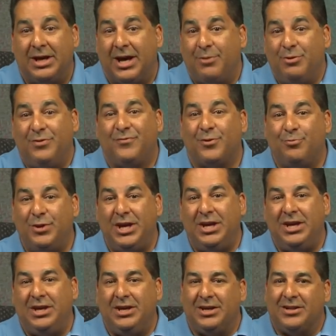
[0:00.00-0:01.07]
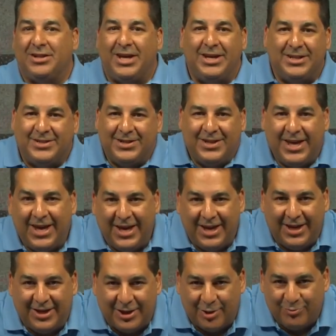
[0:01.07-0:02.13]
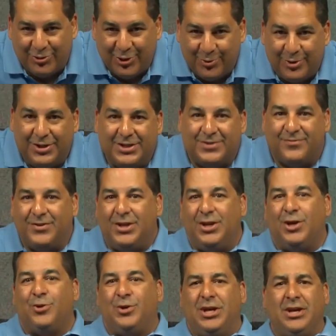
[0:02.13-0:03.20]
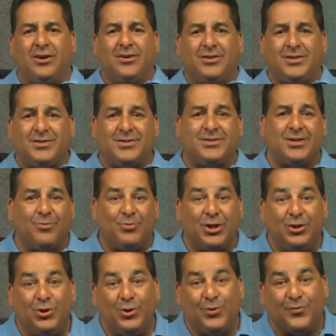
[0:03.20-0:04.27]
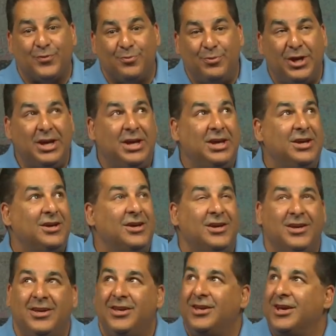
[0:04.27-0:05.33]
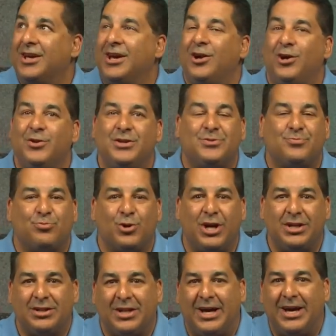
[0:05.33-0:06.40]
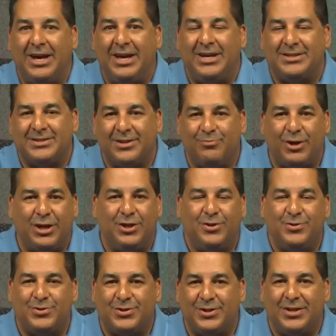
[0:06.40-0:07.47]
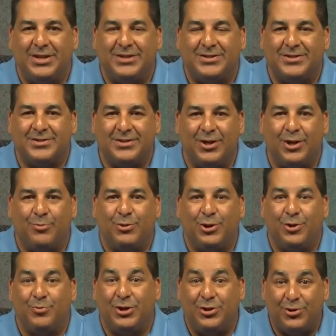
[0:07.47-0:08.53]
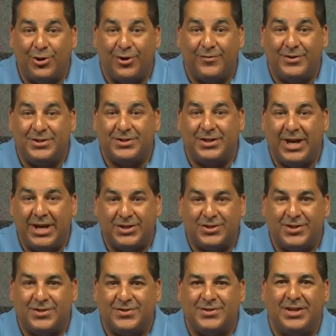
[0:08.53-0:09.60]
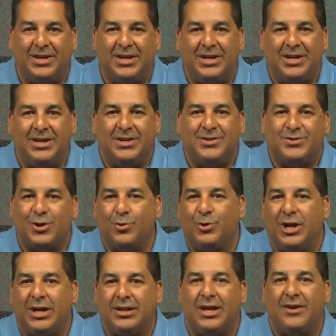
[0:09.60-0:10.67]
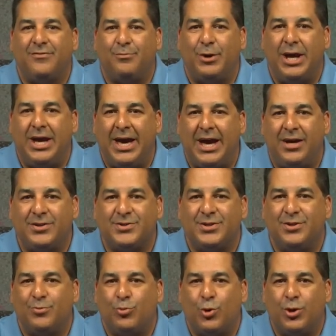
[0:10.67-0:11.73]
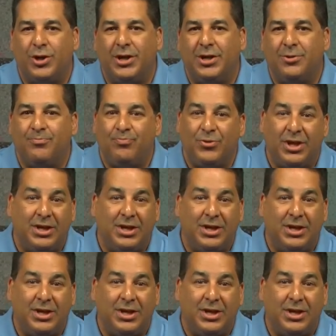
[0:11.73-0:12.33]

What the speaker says: I mean, for me, like today, I'm doing this video here. This is something new for me. I got all these bright lights. I'm not used to this. I'm a little bit nervous and anxious. So when I left my house in the morning,